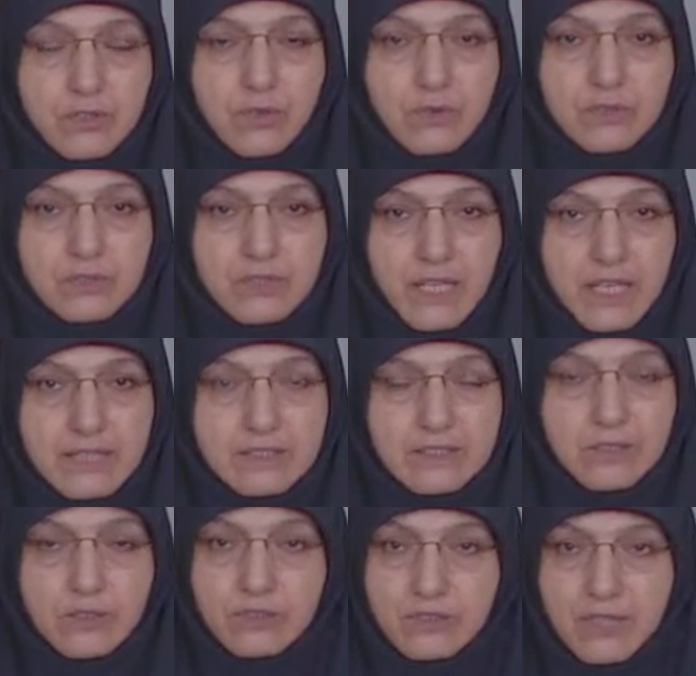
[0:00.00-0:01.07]
own
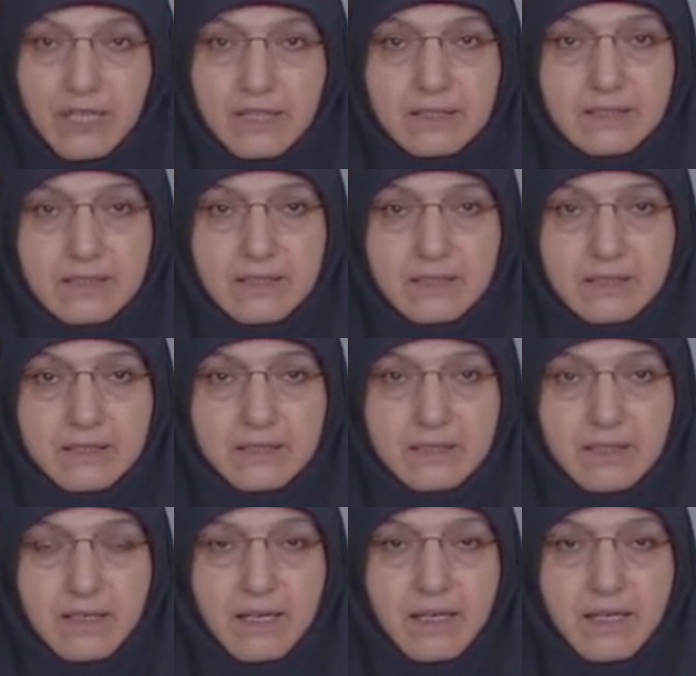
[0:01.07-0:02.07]
deity or deities